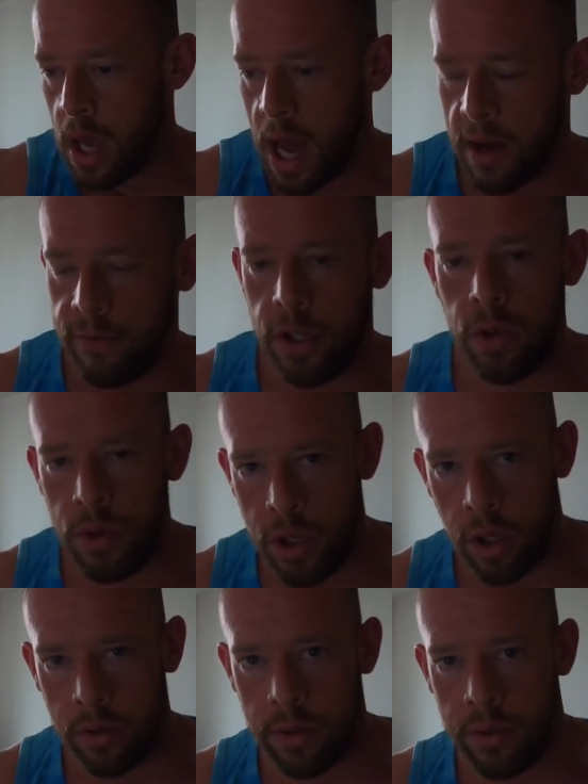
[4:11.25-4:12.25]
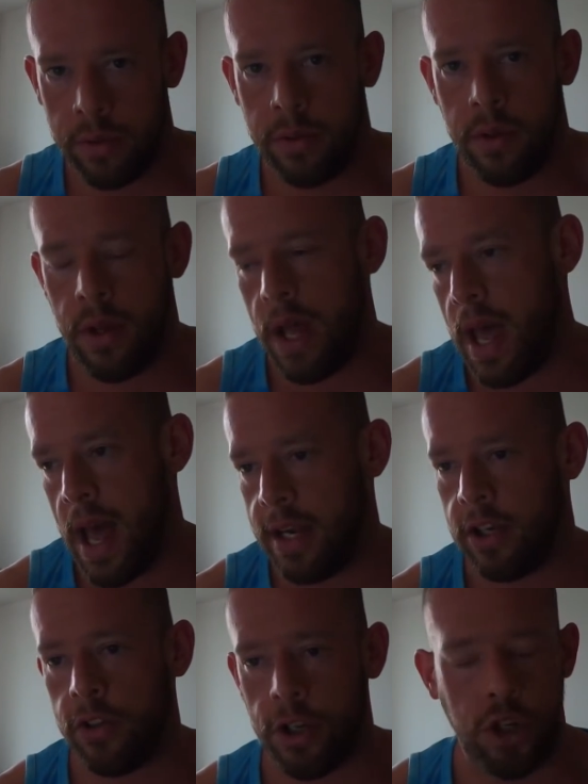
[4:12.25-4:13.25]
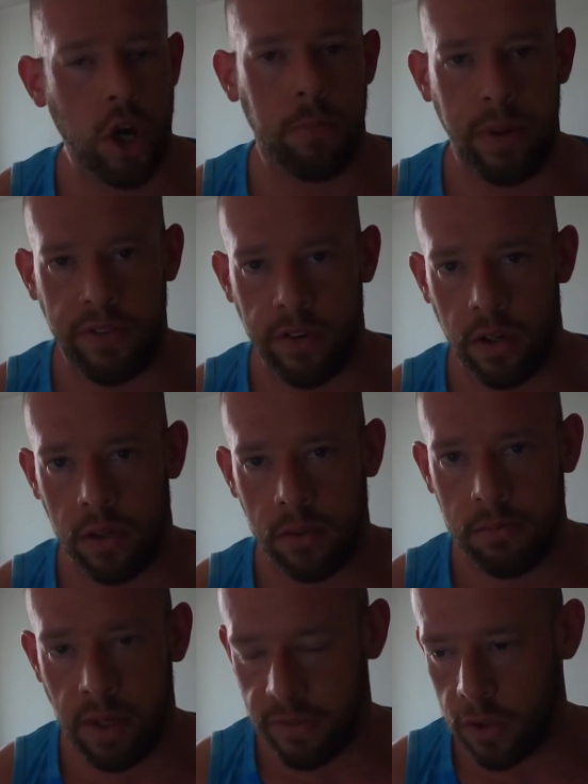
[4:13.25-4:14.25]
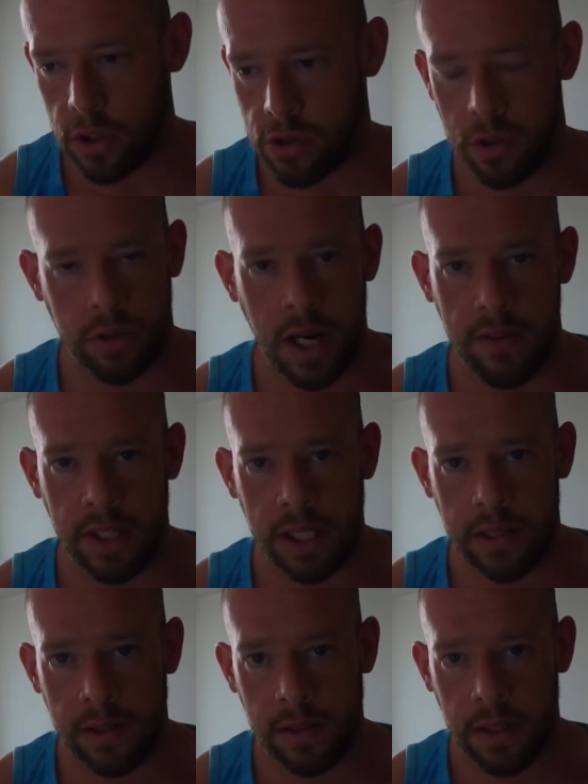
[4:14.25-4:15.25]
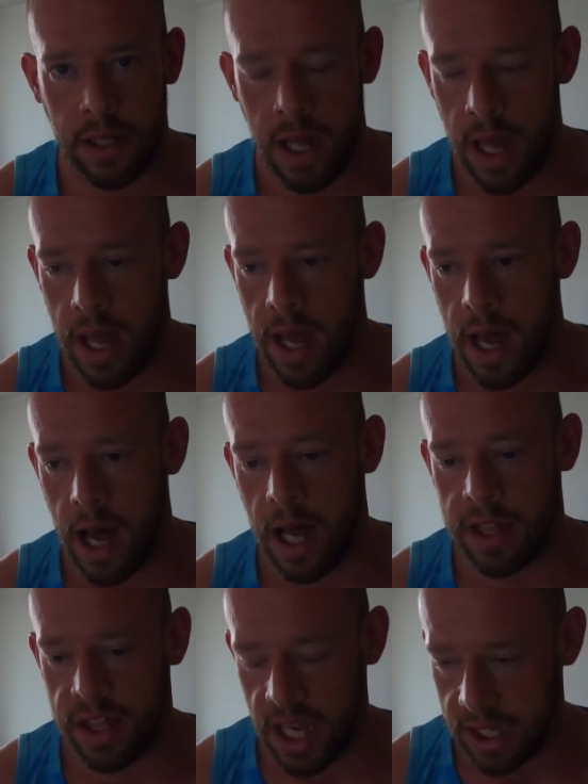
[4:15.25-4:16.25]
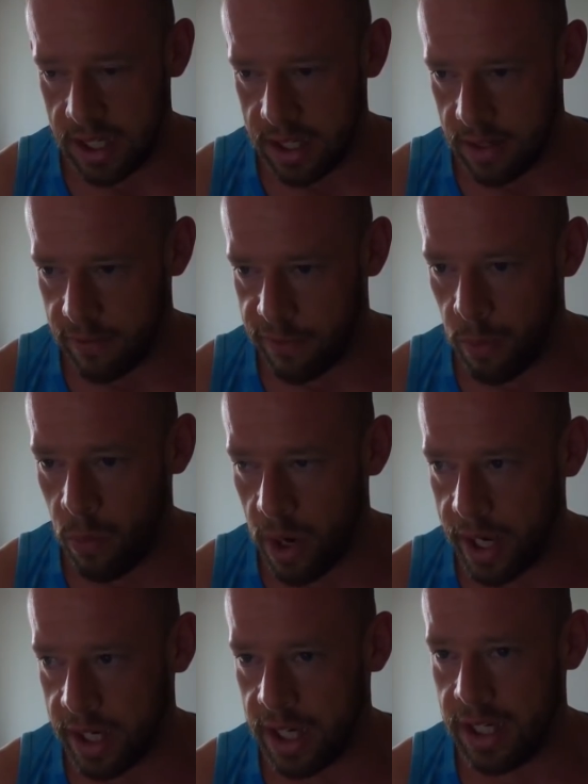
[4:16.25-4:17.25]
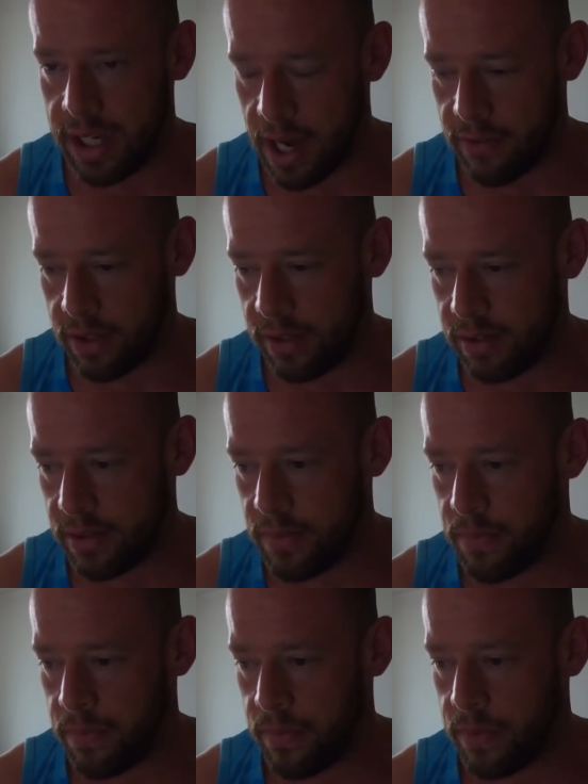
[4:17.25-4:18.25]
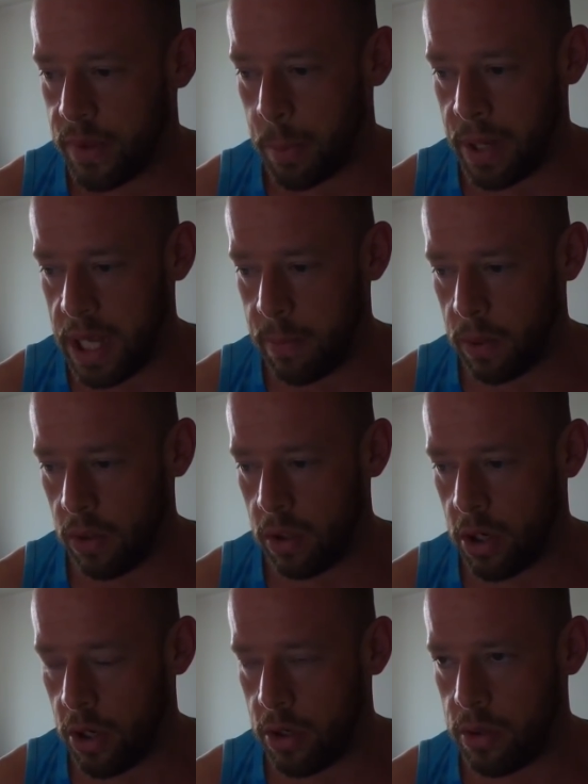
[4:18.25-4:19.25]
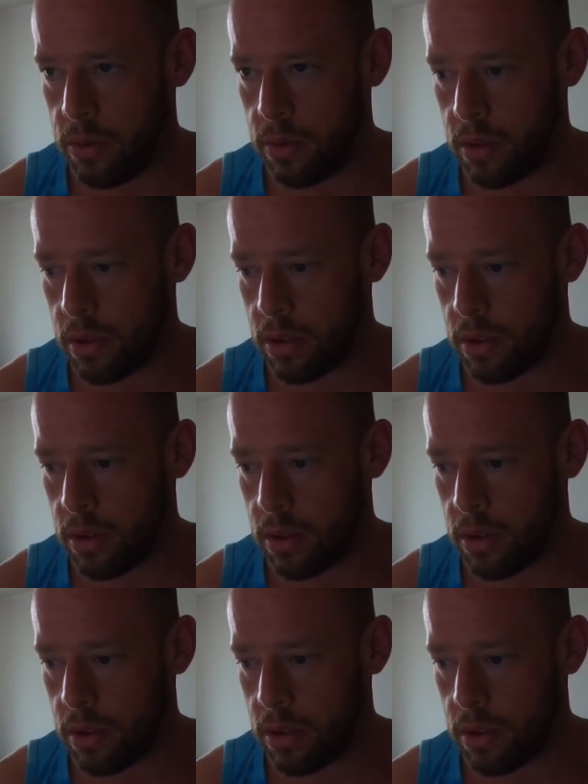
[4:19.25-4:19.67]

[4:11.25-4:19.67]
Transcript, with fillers: Have you done any other job before before truck driving? I think, from what I can gather, the people who